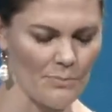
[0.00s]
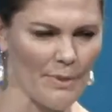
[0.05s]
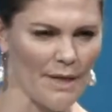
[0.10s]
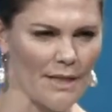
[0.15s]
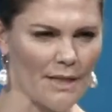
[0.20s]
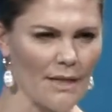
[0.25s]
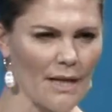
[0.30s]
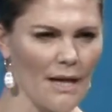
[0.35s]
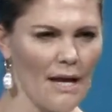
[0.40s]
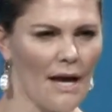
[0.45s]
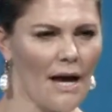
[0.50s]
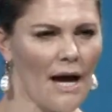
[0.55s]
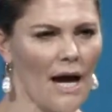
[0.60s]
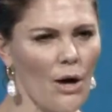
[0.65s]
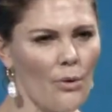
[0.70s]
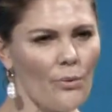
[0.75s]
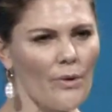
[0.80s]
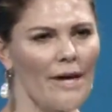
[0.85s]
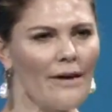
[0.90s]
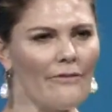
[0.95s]
But
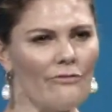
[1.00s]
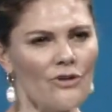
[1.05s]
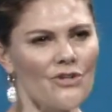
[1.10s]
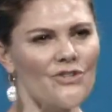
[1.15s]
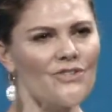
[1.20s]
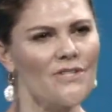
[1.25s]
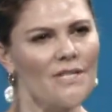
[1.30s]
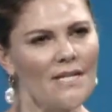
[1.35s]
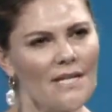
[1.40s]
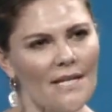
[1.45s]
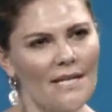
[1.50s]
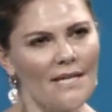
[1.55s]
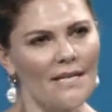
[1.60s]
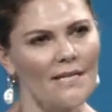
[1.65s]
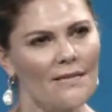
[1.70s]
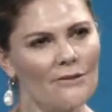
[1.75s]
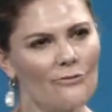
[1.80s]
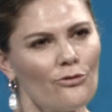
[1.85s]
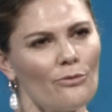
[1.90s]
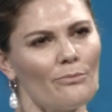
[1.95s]
however, seeing
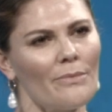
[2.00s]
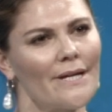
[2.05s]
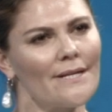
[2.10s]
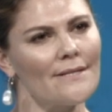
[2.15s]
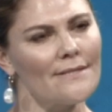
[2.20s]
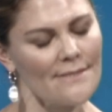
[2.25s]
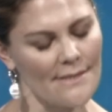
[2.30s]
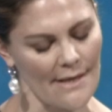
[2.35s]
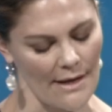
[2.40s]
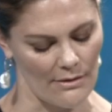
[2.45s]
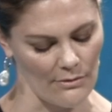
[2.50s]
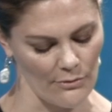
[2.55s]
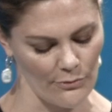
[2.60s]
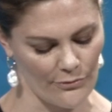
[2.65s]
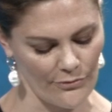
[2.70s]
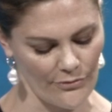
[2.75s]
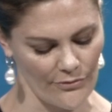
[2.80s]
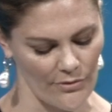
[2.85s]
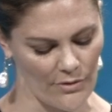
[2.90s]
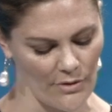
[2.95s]
it for
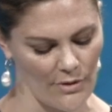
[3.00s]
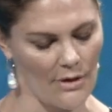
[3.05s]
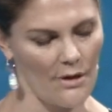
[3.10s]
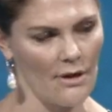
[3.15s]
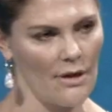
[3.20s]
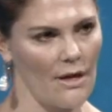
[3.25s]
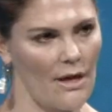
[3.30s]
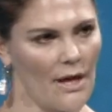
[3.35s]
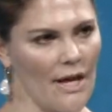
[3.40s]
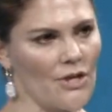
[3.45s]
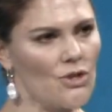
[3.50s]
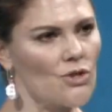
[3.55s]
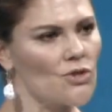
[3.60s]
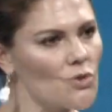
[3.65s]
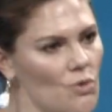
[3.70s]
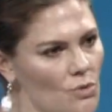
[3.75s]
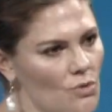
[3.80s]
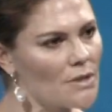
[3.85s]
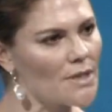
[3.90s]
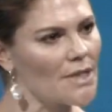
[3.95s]
myself and
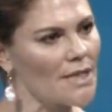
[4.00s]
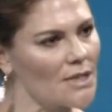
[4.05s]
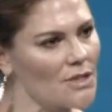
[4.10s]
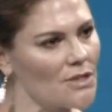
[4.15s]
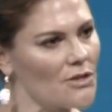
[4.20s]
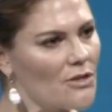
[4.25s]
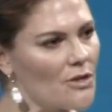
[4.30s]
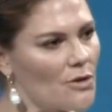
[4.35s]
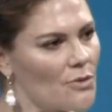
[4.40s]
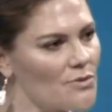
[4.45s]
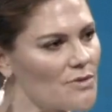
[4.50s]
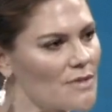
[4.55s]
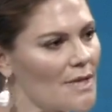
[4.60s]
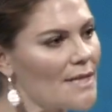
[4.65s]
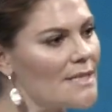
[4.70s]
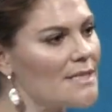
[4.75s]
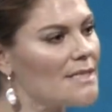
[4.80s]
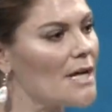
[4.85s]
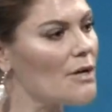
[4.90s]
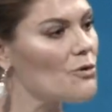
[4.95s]
talking to those
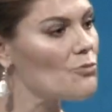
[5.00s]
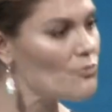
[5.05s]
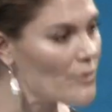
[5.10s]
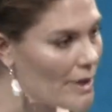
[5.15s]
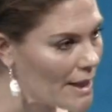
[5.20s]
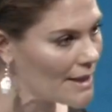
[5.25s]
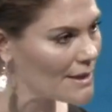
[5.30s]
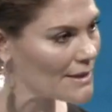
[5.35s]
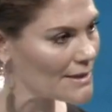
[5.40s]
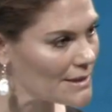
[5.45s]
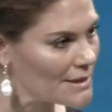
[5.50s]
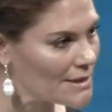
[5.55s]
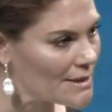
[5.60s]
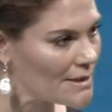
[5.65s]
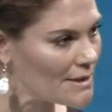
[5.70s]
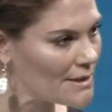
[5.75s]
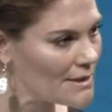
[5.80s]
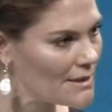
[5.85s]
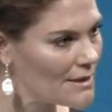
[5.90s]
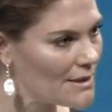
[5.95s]

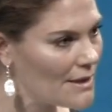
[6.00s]
directly